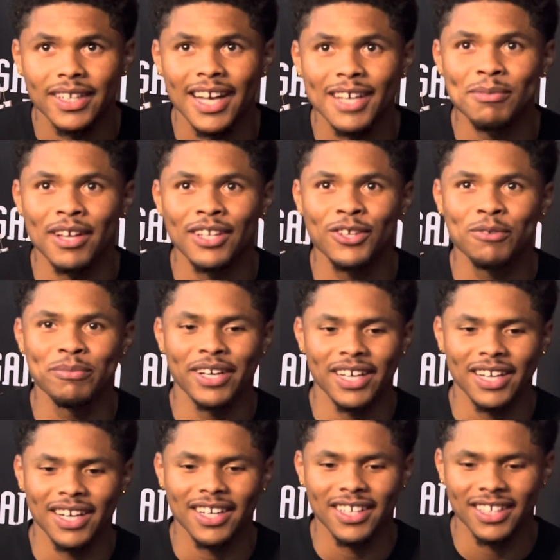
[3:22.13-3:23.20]
That's my little
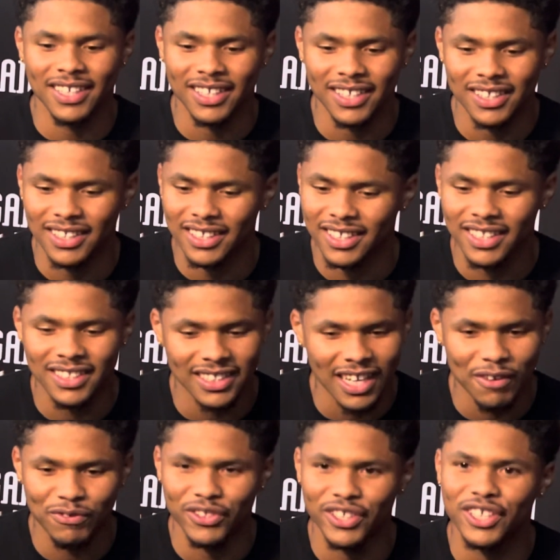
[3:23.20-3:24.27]
man. He's
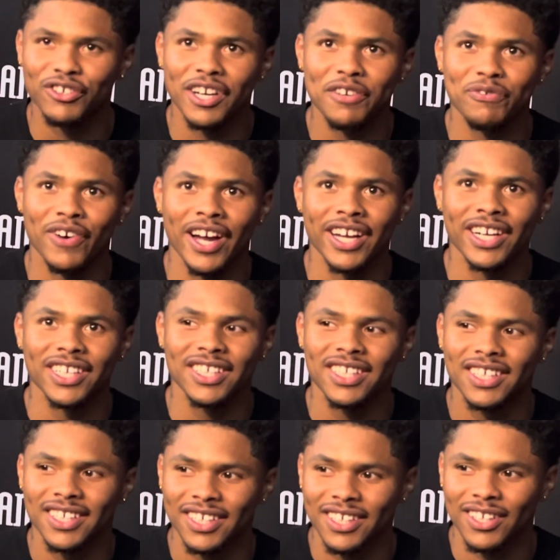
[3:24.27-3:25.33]
definitely a great fighter.
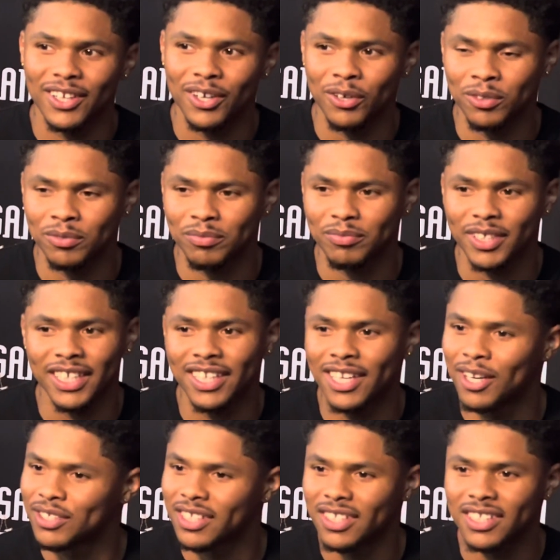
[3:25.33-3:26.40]
He
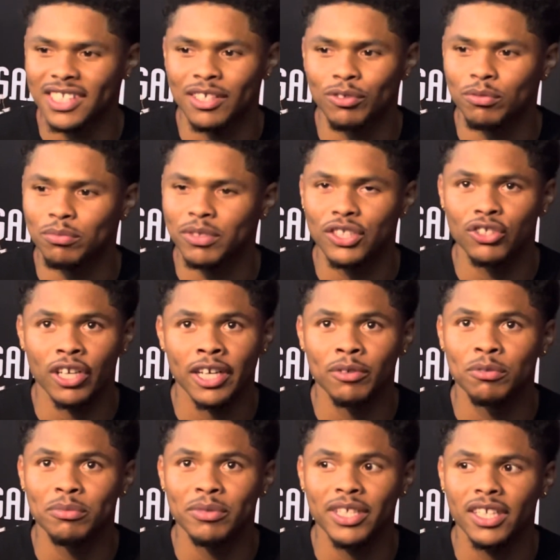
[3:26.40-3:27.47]
comes in the gym with me, train
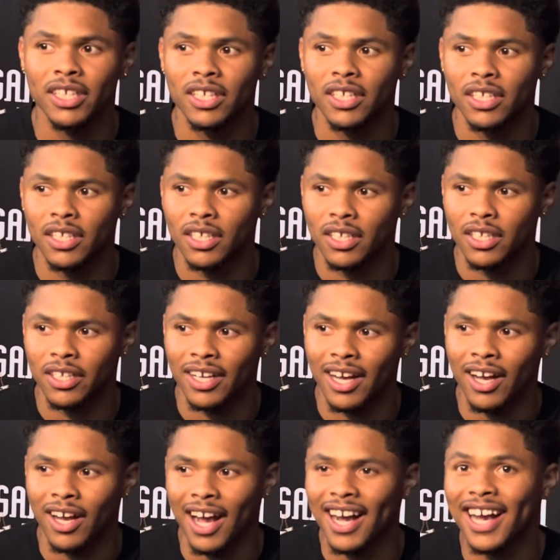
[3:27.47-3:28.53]
with me.
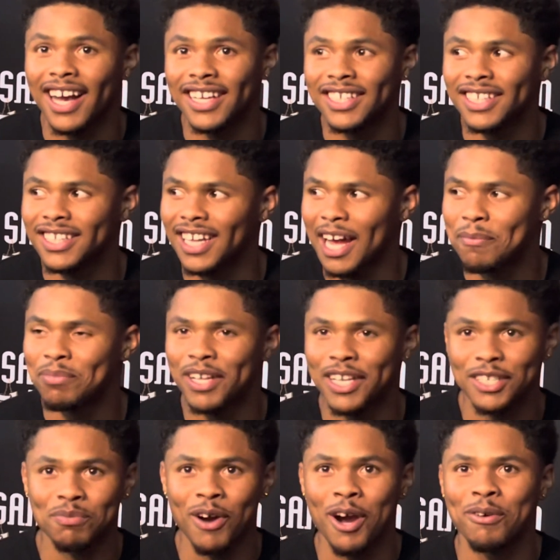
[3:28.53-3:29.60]
I got to like play
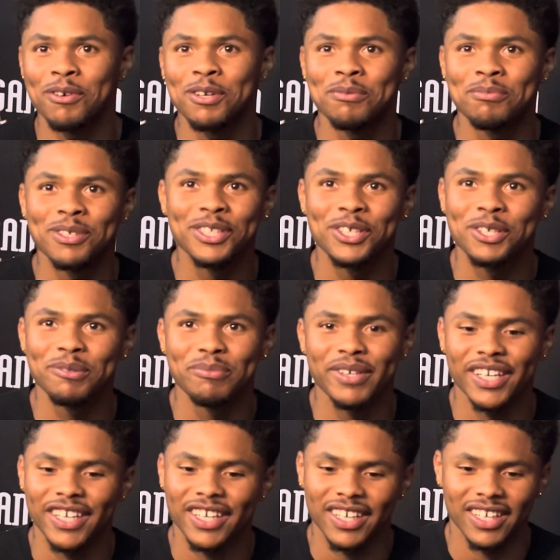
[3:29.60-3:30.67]
spar with him a little
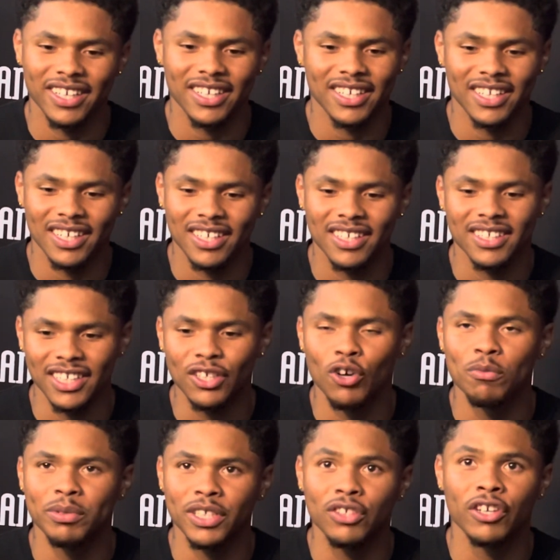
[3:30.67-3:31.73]
bit, and he's
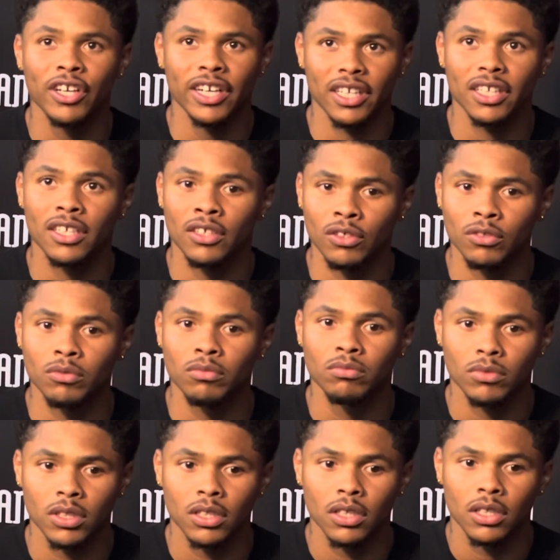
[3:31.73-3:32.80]
going to be great.
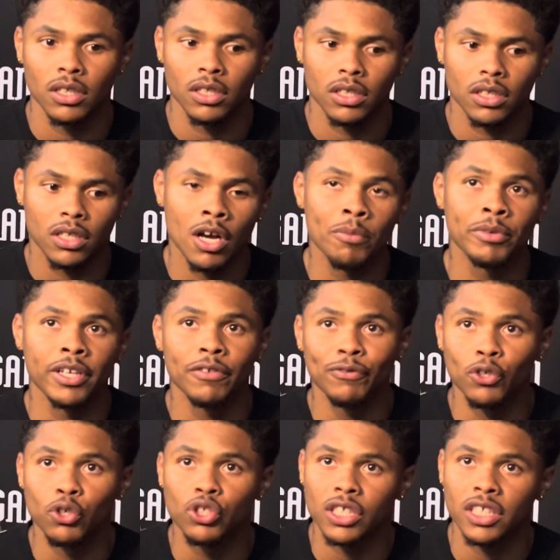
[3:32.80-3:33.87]
Come in the
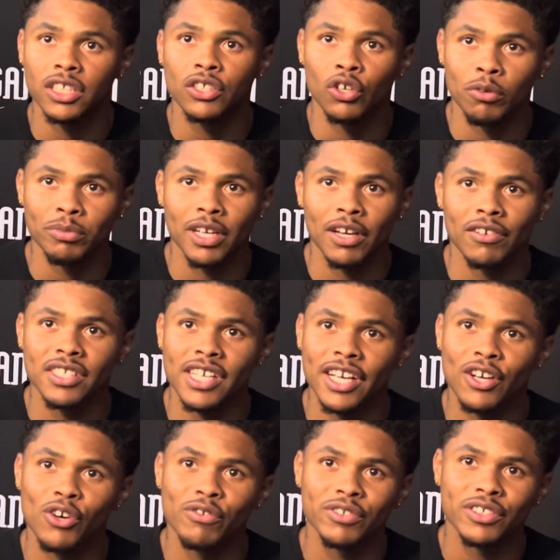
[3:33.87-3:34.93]
future, he's gonna be able to
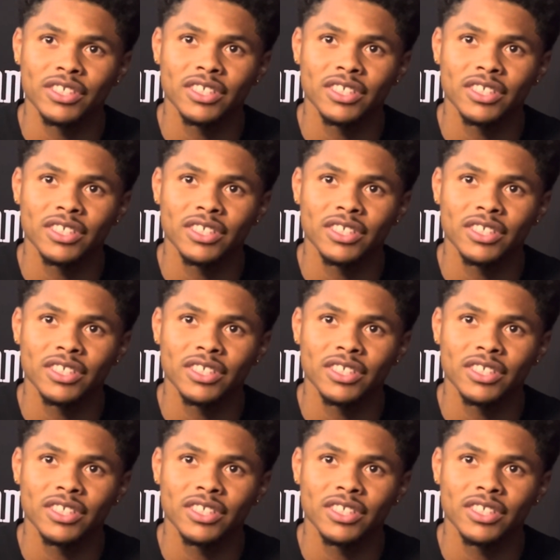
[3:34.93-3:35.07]
take over.